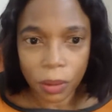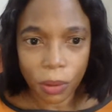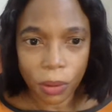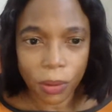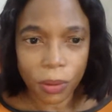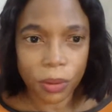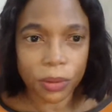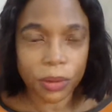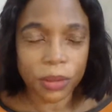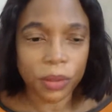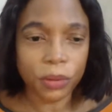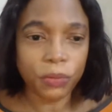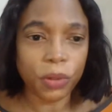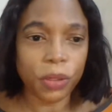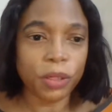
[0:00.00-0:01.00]
On
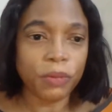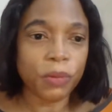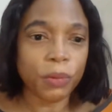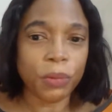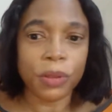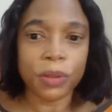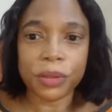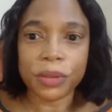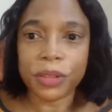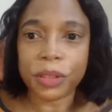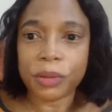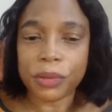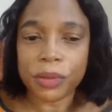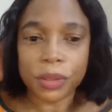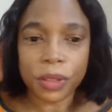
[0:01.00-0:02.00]
if you're living with
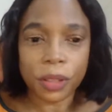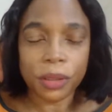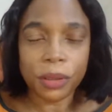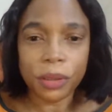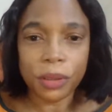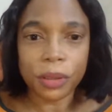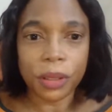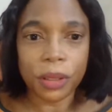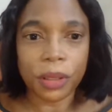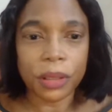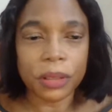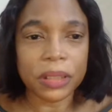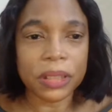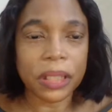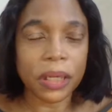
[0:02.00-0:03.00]
sickle cell
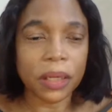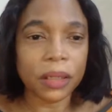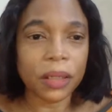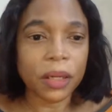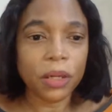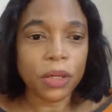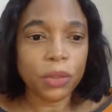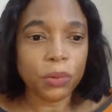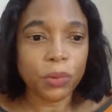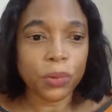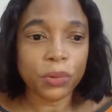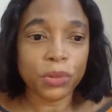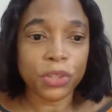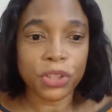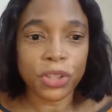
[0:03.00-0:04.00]
and you
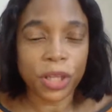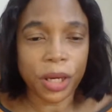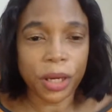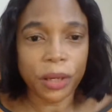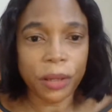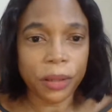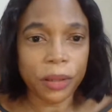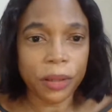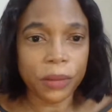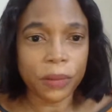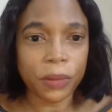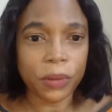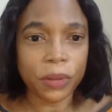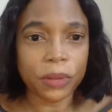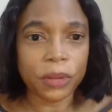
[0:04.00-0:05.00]
want to share
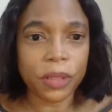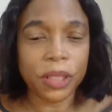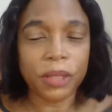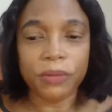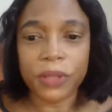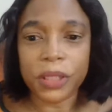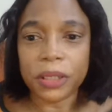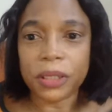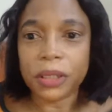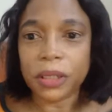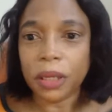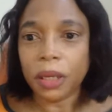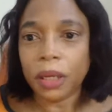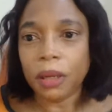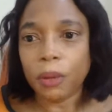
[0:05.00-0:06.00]
on living
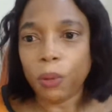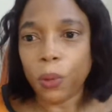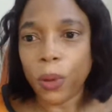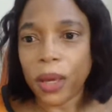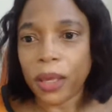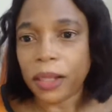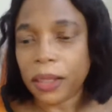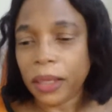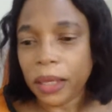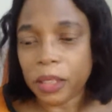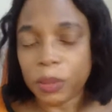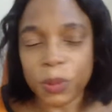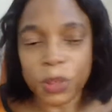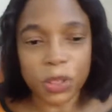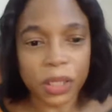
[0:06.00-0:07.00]
well,
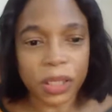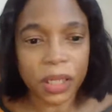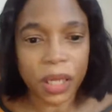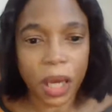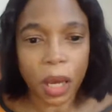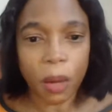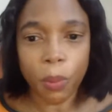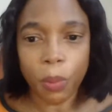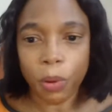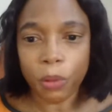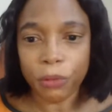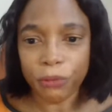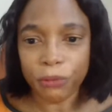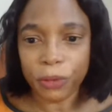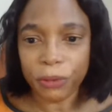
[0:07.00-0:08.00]
especially
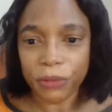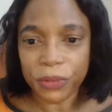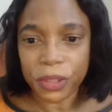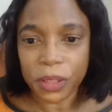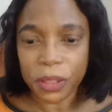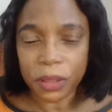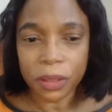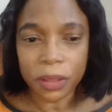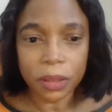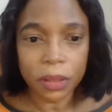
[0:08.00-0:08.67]
above 50,